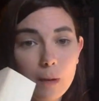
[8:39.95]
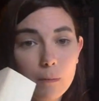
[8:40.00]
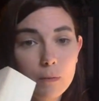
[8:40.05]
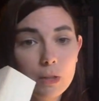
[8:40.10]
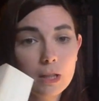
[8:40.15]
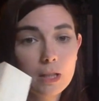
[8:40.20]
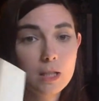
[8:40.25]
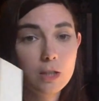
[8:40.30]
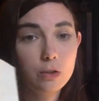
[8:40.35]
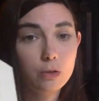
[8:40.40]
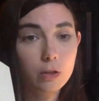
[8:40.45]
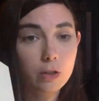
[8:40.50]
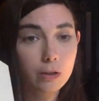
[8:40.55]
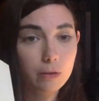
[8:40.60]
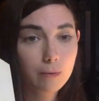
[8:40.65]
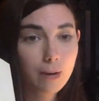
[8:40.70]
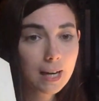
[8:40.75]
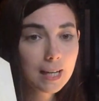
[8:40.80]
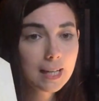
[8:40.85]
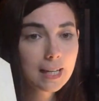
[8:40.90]
I'm really enjoying
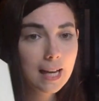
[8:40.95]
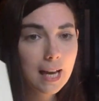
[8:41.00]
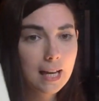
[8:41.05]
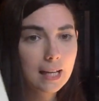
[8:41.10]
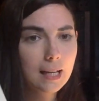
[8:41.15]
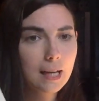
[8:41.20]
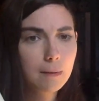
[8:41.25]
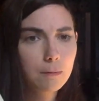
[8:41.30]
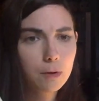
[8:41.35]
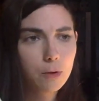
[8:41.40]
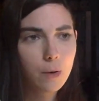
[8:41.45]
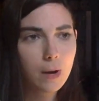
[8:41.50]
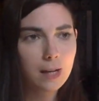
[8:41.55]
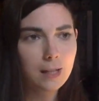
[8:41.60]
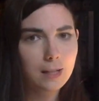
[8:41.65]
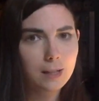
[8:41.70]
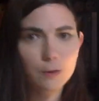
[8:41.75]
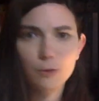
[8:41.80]
the writing, and I'm quite